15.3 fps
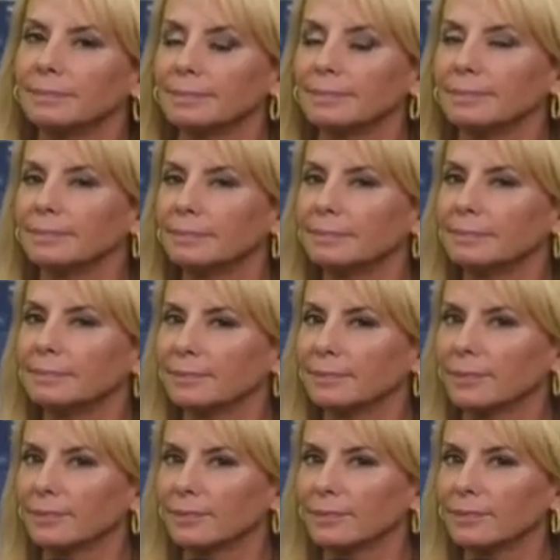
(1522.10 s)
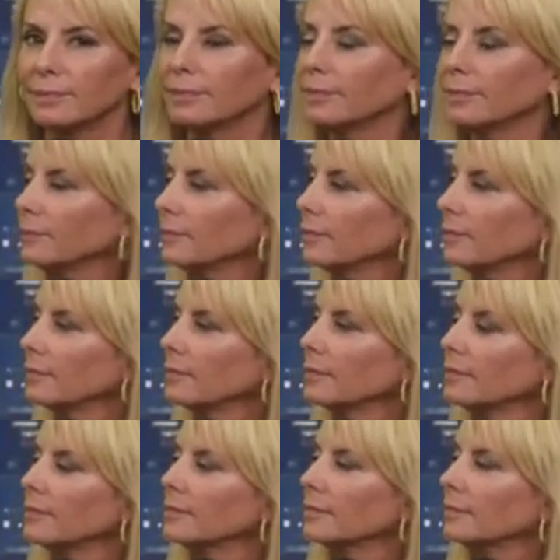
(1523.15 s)

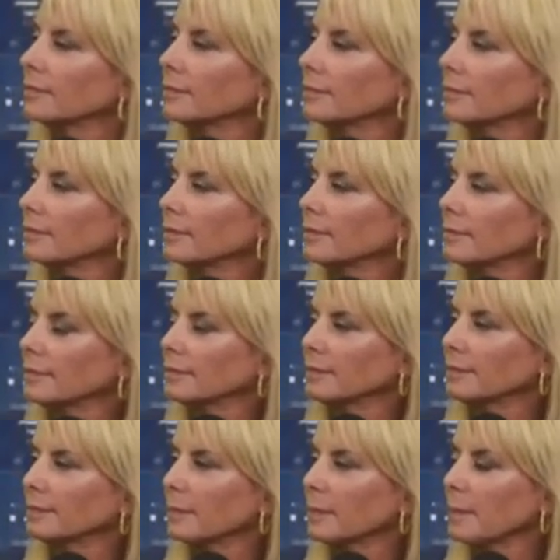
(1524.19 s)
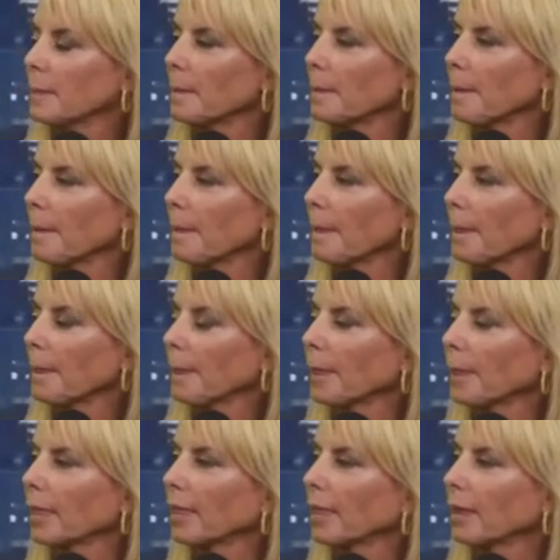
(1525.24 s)

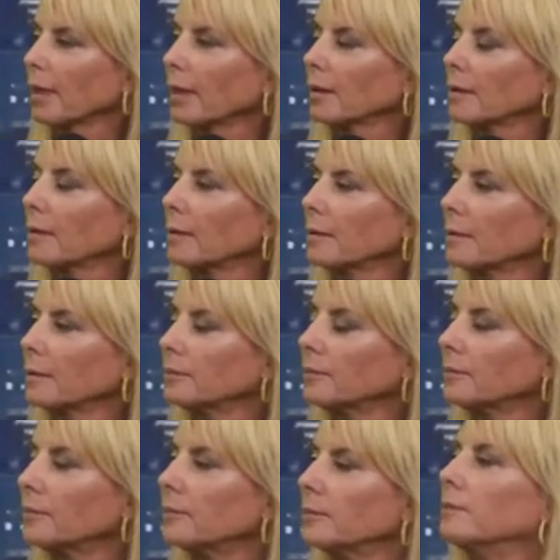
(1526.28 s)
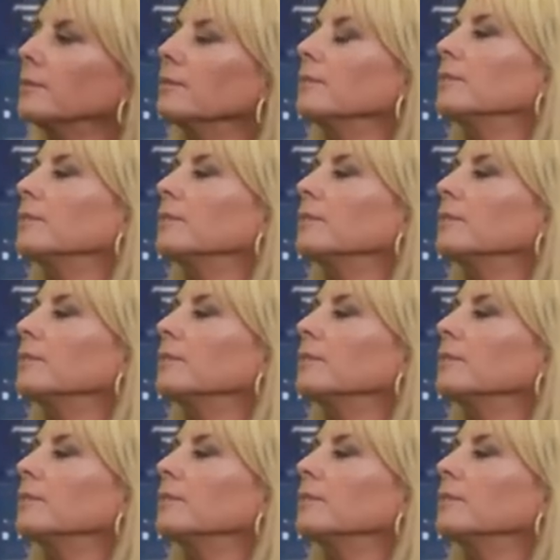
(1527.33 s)
No words are spoken by the person on screen.